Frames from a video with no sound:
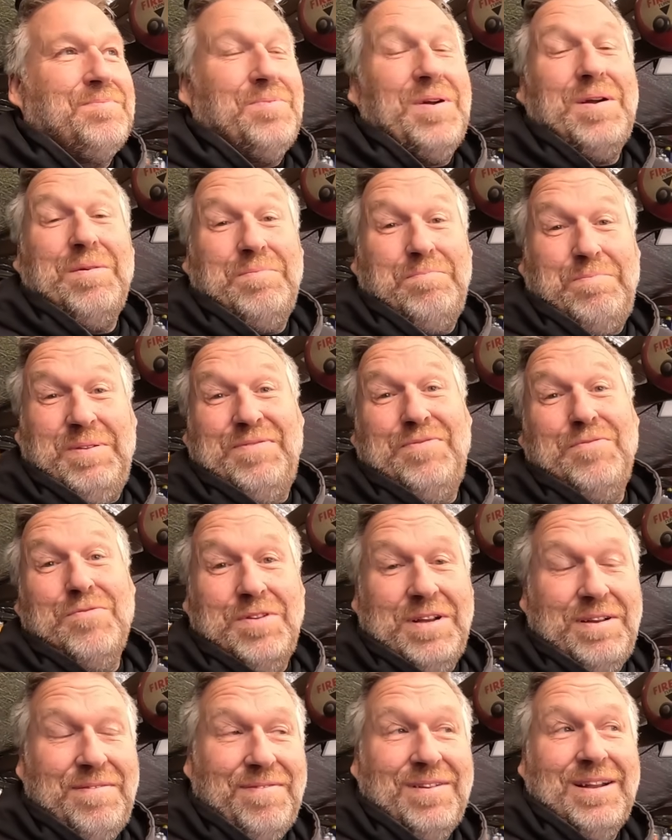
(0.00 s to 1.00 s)
well,
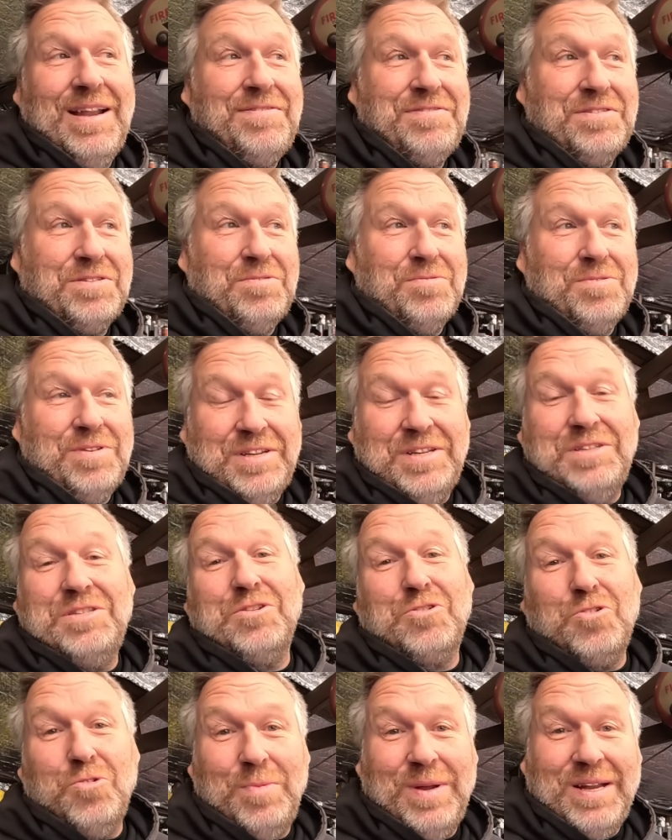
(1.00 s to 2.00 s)
before he even left school, he used
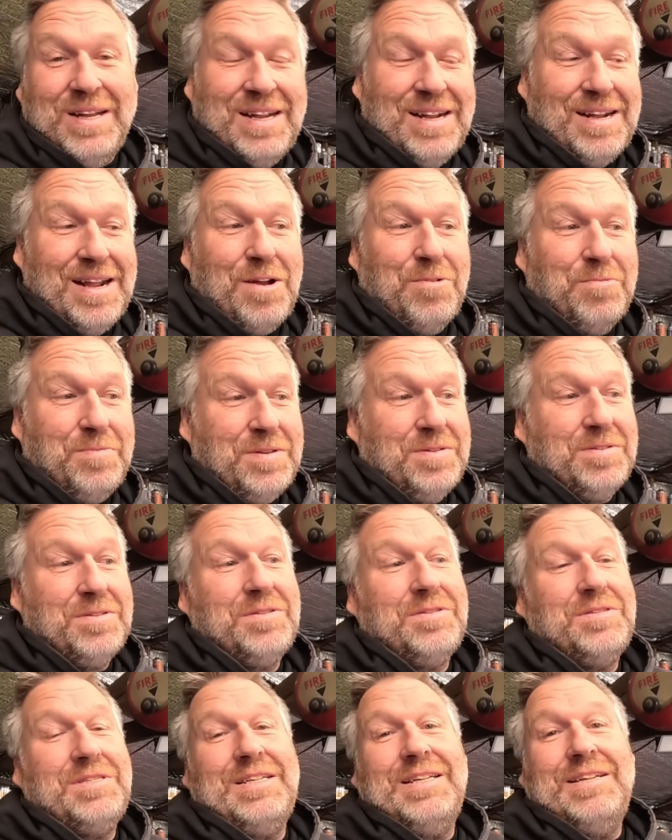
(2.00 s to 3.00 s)
to come in and out,
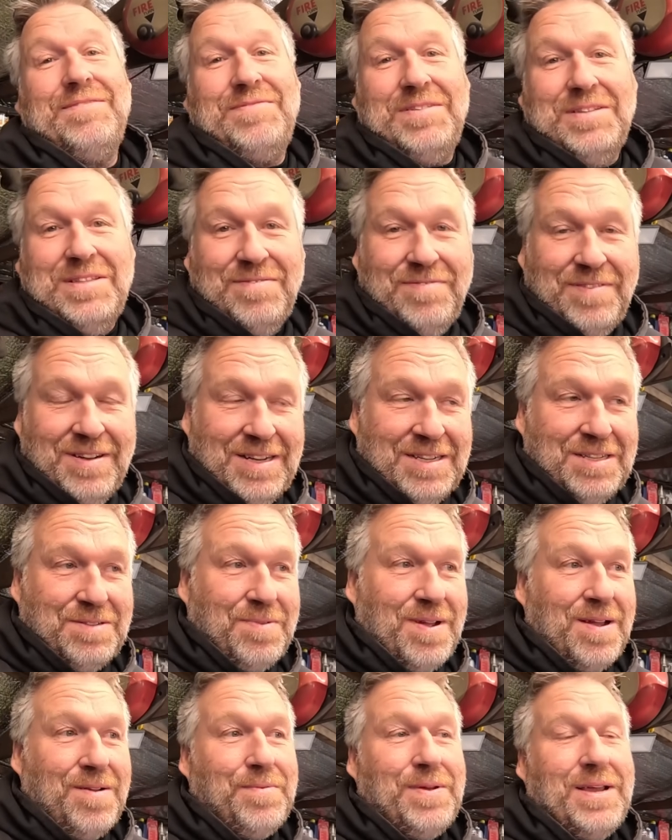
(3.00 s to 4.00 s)
because he lived in the
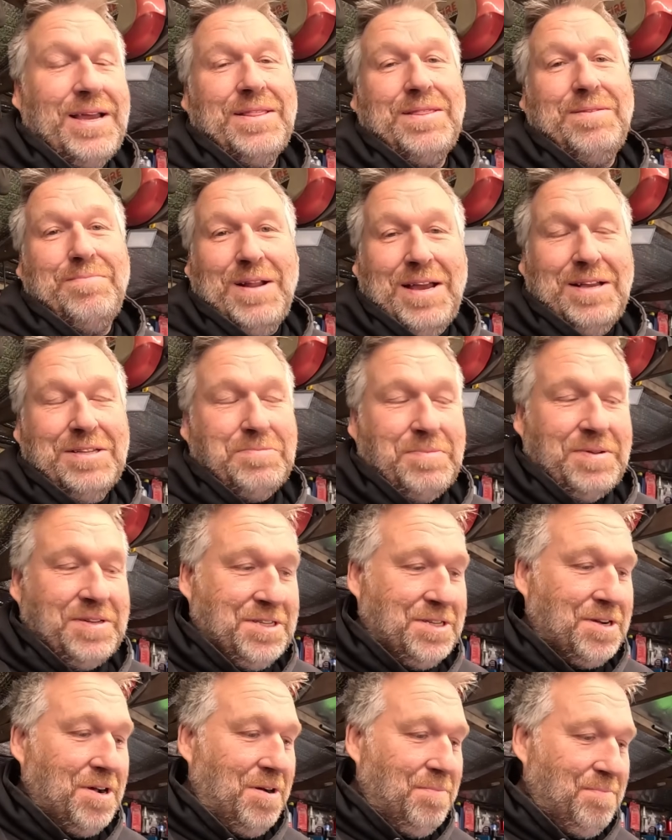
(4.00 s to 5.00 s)
village where we had the
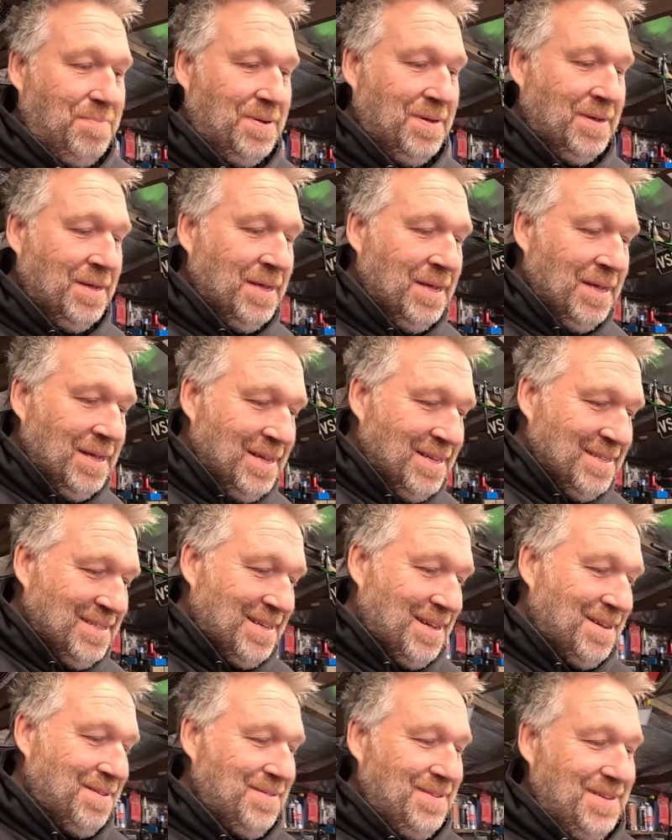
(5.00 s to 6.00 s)
blacksmith shop.
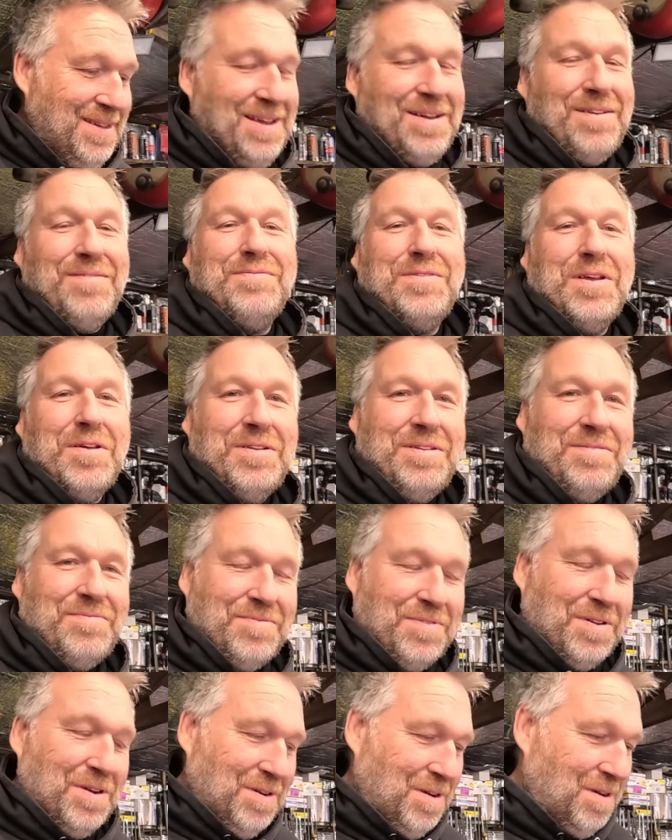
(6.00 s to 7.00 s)
So yeah, I've known
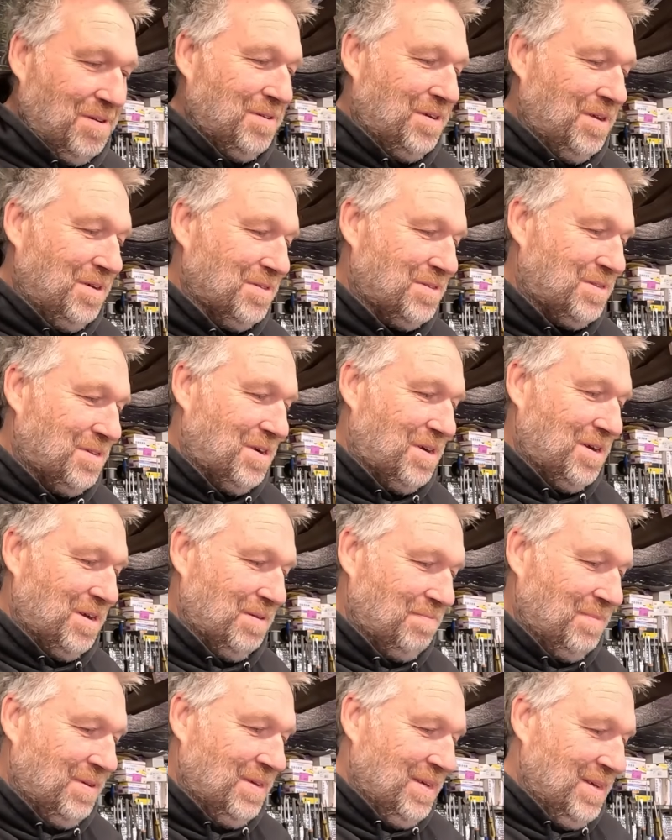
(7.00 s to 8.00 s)
him for a long
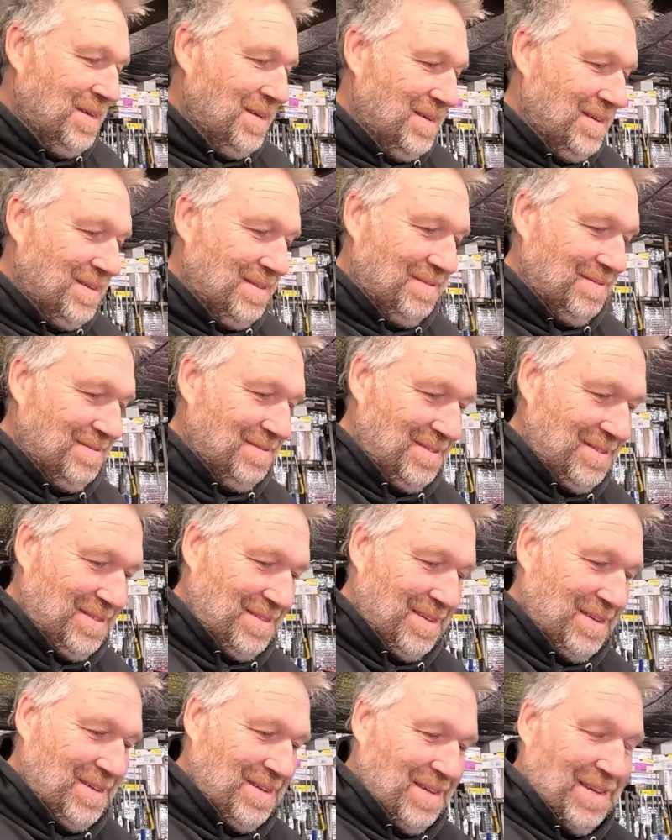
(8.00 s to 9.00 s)
time. And
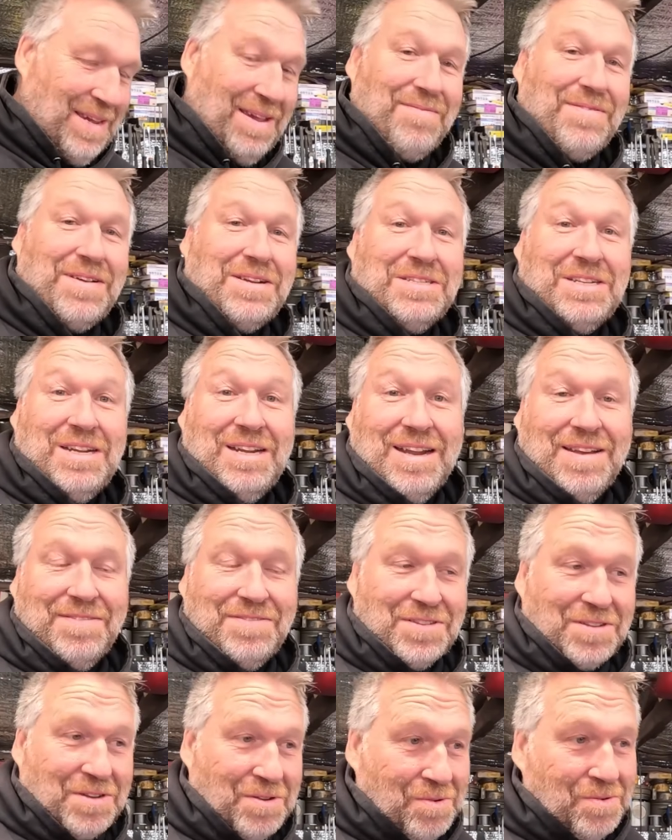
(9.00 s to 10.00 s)
he eventually
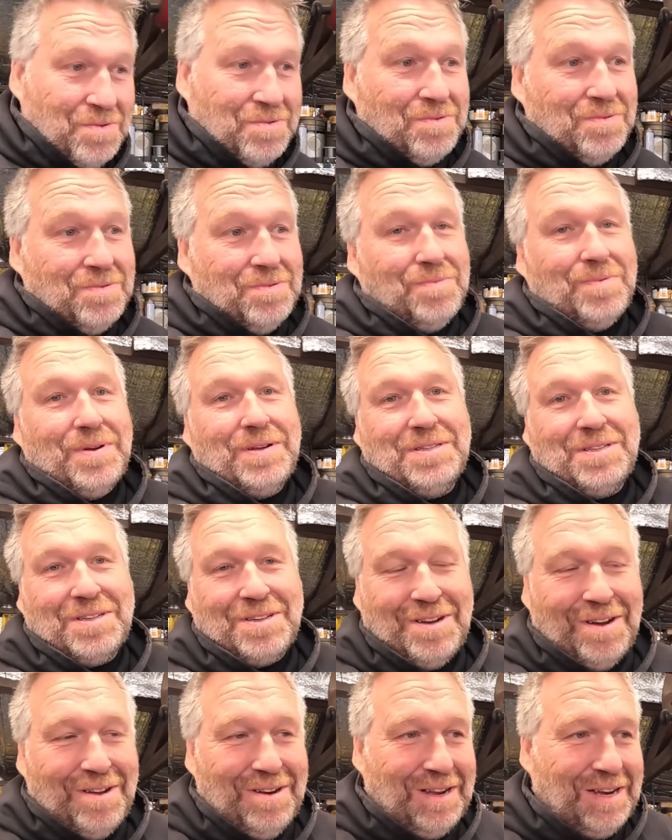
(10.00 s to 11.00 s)
left school, went to
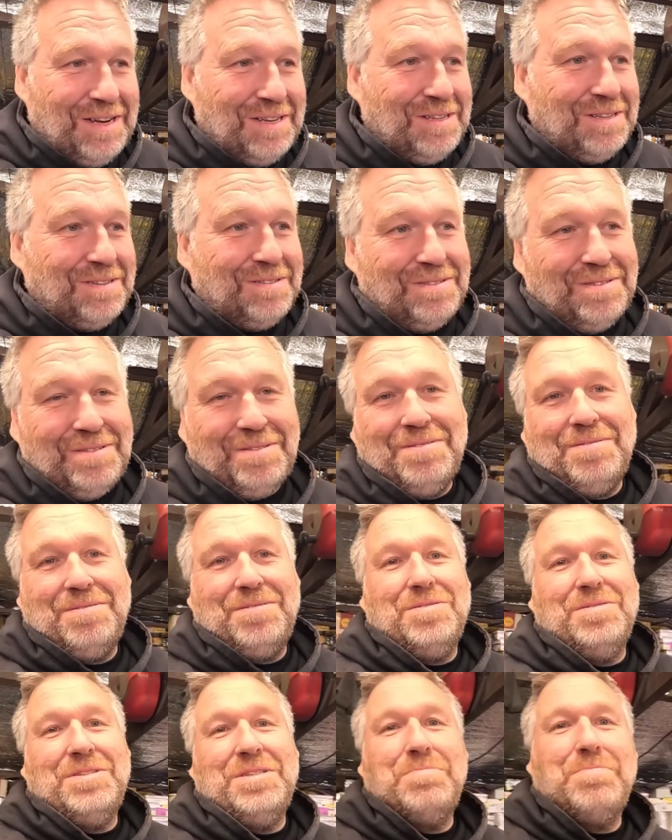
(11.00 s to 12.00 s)
college and
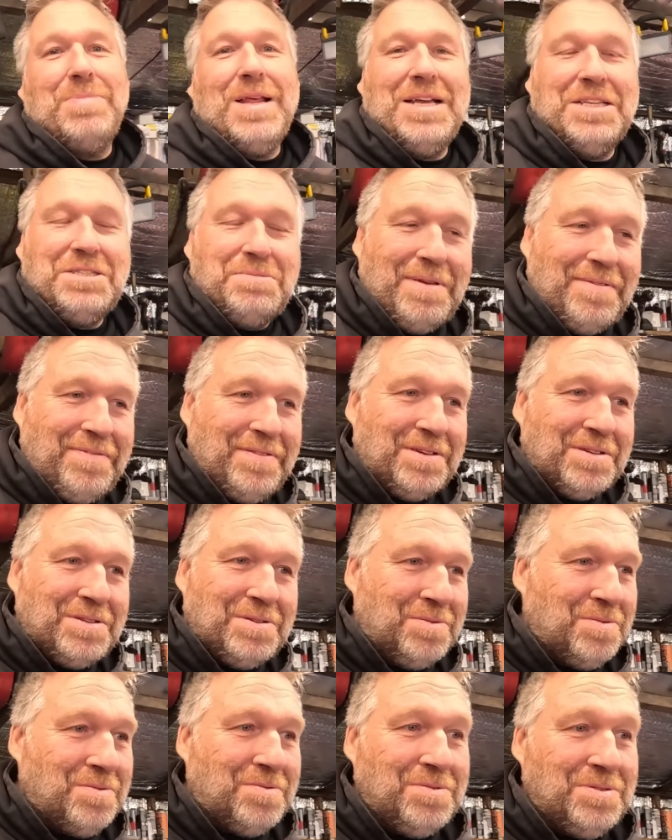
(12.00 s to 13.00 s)
done his blacksmithing
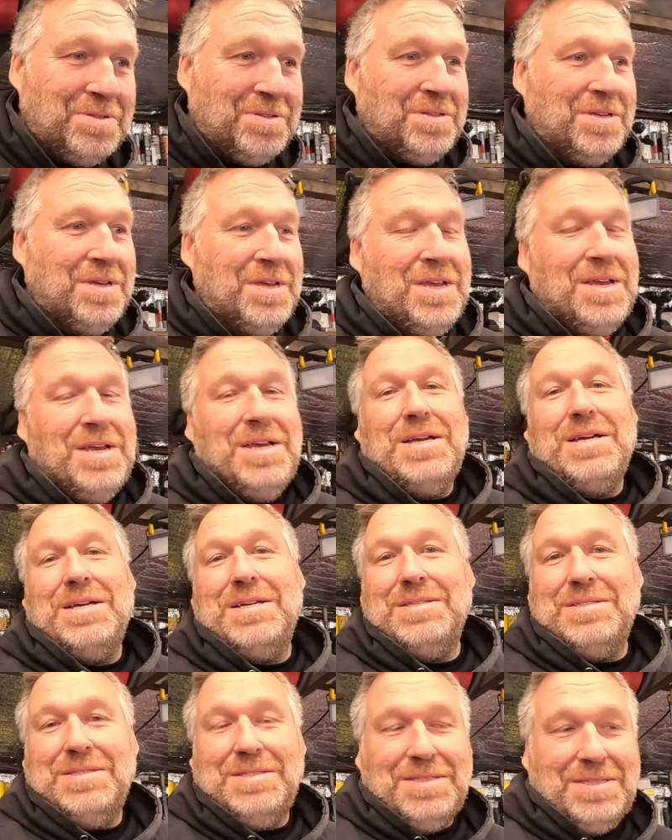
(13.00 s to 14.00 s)
course,
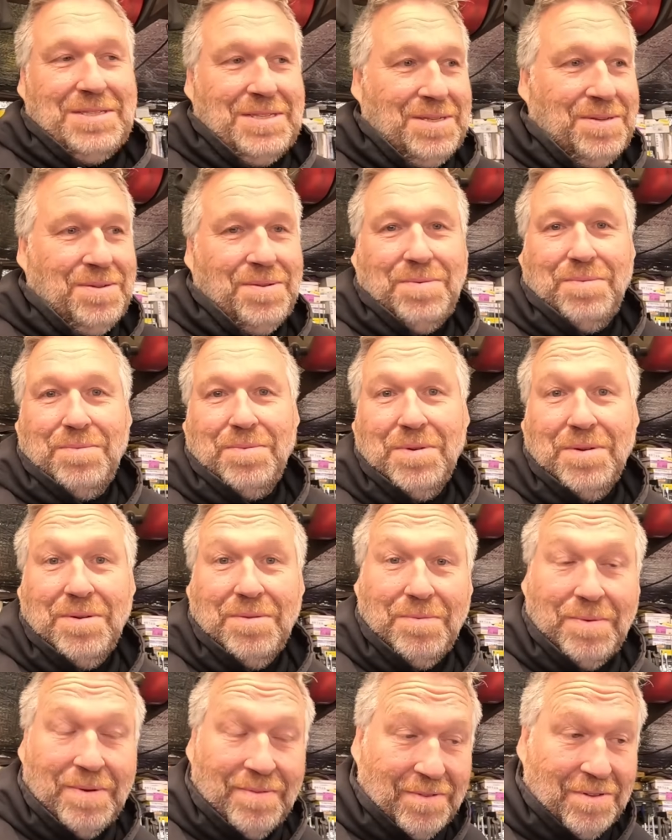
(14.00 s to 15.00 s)
and
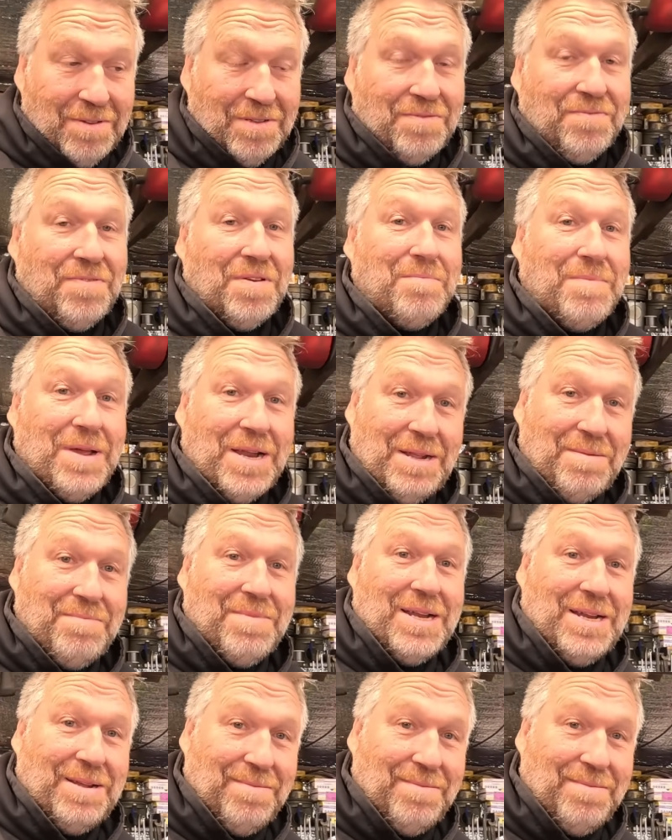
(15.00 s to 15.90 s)
worked with us for many